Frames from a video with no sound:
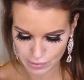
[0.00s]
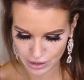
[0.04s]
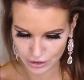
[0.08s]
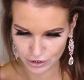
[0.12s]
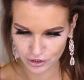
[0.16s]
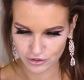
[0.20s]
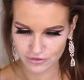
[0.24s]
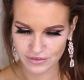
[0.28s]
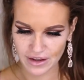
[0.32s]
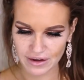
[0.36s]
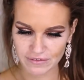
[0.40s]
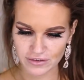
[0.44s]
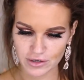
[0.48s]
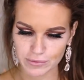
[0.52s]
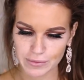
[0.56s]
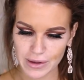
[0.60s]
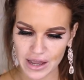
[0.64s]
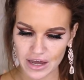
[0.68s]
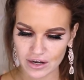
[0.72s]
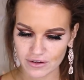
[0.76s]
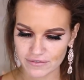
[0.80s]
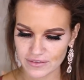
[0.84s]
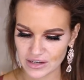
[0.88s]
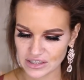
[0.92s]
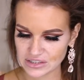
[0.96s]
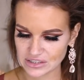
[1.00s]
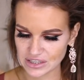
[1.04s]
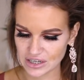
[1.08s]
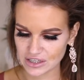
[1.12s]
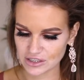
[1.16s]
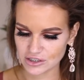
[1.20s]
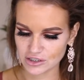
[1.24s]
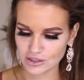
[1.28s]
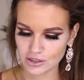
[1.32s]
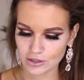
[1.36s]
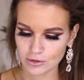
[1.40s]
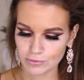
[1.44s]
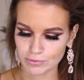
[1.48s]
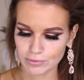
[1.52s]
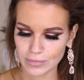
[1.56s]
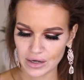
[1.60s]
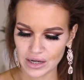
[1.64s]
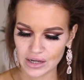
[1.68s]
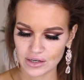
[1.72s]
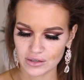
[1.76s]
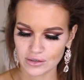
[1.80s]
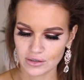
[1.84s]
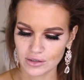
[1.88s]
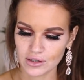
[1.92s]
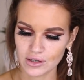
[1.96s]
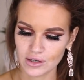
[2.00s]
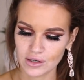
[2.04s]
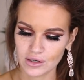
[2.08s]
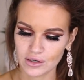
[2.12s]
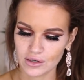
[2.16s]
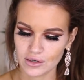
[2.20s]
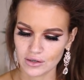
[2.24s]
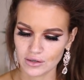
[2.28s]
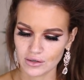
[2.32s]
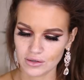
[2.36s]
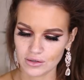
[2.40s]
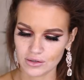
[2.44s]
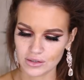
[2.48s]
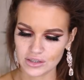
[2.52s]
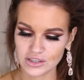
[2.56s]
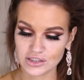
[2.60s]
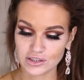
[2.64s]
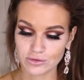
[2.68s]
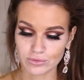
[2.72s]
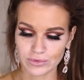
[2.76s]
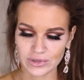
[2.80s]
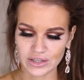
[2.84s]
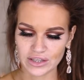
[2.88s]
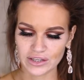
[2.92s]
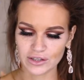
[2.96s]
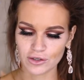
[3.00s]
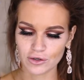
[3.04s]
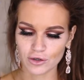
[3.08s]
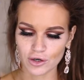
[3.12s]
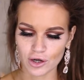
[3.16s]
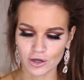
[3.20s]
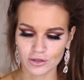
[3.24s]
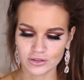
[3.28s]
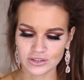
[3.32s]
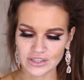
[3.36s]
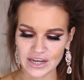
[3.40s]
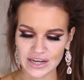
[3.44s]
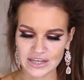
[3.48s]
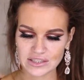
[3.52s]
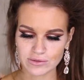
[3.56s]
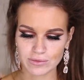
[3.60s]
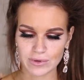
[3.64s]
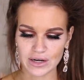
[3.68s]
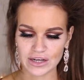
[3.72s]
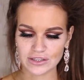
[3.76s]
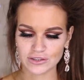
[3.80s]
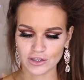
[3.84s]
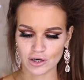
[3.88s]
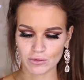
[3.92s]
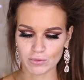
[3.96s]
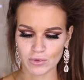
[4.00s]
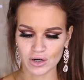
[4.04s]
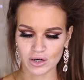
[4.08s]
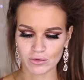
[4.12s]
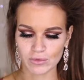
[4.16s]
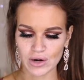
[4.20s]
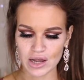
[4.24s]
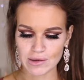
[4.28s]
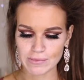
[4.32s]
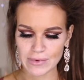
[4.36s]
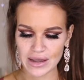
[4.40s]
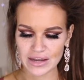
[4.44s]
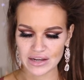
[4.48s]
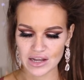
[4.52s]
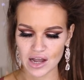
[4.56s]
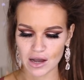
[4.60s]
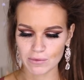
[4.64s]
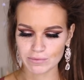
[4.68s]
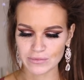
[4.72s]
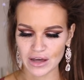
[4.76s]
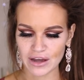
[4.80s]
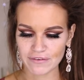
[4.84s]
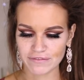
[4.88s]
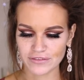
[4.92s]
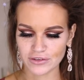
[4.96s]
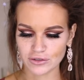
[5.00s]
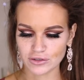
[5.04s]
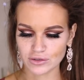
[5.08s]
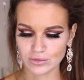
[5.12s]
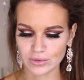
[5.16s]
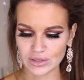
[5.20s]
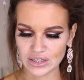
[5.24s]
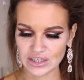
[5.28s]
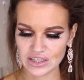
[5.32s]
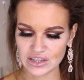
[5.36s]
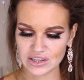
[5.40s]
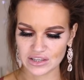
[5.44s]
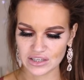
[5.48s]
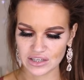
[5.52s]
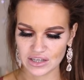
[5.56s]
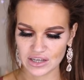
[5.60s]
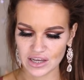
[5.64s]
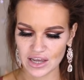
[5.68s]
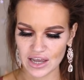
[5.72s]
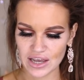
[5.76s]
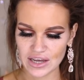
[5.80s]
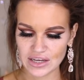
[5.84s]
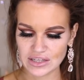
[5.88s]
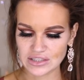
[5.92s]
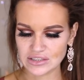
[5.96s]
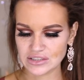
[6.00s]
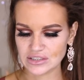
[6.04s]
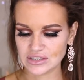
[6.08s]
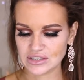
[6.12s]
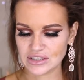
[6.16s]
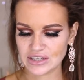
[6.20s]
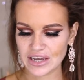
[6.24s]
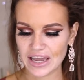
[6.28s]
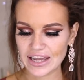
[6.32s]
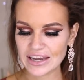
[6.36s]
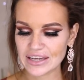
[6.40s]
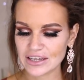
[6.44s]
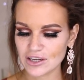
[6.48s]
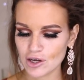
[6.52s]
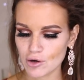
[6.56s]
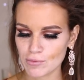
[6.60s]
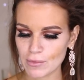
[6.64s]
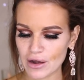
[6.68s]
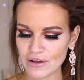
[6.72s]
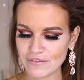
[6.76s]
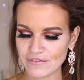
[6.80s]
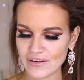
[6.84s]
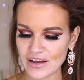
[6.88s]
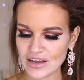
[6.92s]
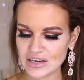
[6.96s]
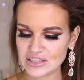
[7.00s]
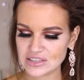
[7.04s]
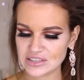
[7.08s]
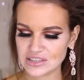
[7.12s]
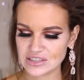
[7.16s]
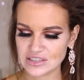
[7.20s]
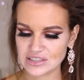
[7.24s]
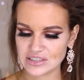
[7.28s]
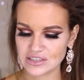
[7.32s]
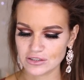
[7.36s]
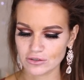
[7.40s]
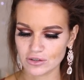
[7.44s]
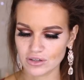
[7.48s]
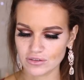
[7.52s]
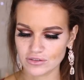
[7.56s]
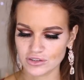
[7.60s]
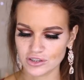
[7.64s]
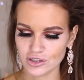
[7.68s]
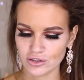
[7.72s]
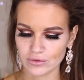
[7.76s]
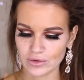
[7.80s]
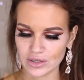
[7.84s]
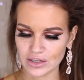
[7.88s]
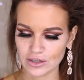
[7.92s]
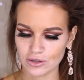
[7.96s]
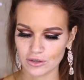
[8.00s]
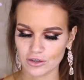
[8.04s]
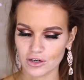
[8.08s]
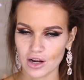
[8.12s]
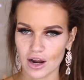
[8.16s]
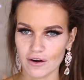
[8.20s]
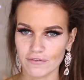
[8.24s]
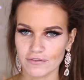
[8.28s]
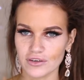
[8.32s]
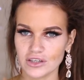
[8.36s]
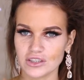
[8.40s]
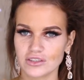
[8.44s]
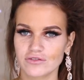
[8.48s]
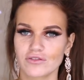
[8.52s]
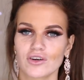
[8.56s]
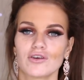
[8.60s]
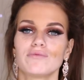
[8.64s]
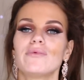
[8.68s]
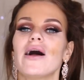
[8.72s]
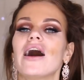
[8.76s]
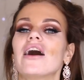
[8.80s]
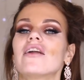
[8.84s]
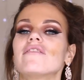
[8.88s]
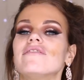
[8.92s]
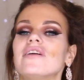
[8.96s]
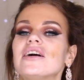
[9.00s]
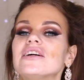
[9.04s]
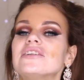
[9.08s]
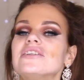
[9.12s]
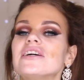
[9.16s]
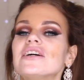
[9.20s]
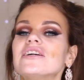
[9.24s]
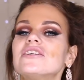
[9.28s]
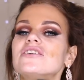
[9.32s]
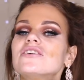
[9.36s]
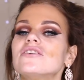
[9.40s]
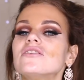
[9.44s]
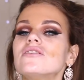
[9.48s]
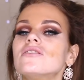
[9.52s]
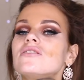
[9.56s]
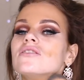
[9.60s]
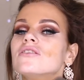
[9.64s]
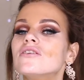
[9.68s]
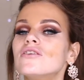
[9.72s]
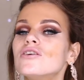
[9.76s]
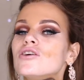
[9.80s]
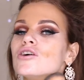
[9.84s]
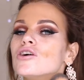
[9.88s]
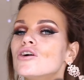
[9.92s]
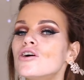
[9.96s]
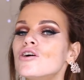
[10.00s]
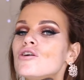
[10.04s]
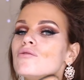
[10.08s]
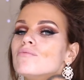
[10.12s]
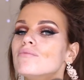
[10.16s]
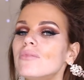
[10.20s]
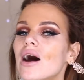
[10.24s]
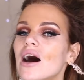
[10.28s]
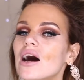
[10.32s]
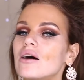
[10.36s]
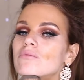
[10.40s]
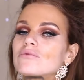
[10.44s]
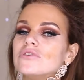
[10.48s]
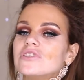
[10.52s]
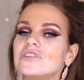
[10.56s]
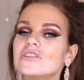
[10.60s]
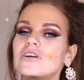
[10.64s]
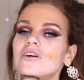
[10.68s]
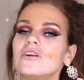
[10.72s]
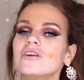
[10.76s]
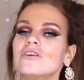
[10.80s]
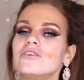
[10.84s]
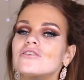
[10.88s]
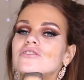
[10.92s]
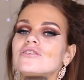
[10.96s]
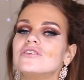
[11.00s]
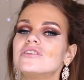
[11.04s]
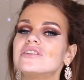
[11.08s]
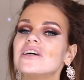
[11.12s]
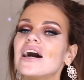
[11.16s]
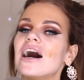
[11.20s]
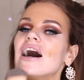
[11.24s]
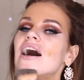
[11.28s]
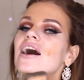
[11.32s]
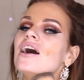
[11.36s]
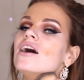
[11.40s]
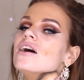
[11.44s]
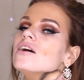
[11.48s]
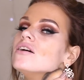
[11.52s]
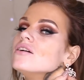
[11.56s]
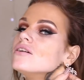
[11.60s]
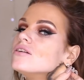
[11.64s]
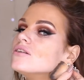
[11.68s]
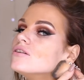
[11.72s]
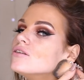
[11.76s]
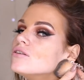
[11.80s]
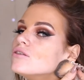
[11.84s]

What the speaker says: my new favorite powder foundation, but it's really good on days when I don't want to wear makeup that feels really thick and cakey on my face. This still gives you a really good coverage for a powder foundation. But I'm just going to use that